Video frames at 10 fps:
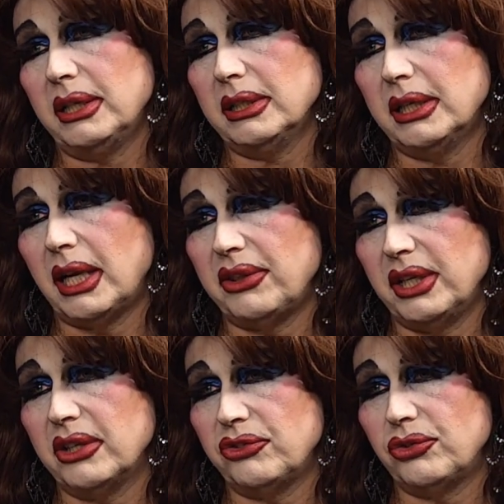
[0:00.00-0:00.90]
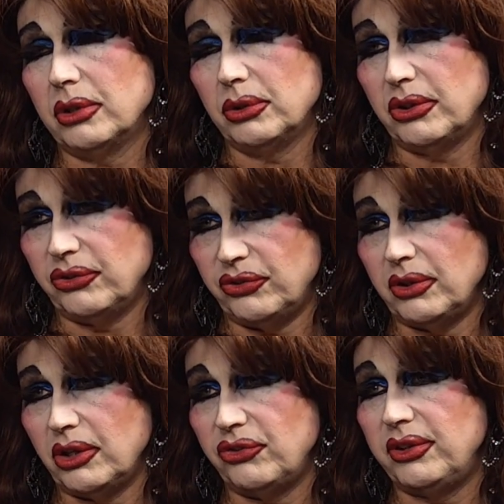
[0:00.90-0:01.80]
And I think it's, it's,
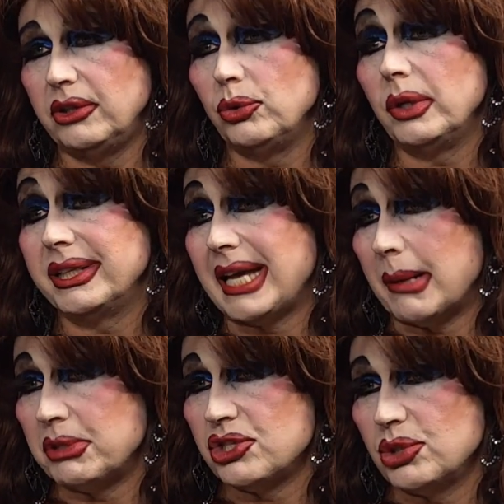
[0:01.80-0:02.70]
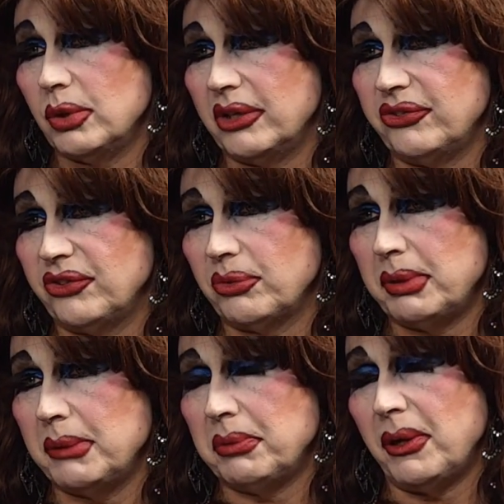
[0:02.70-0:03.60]
it's doing damage to us as a
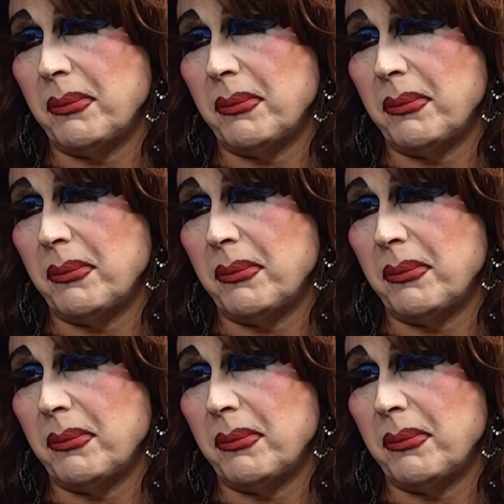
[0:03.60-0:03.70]
people.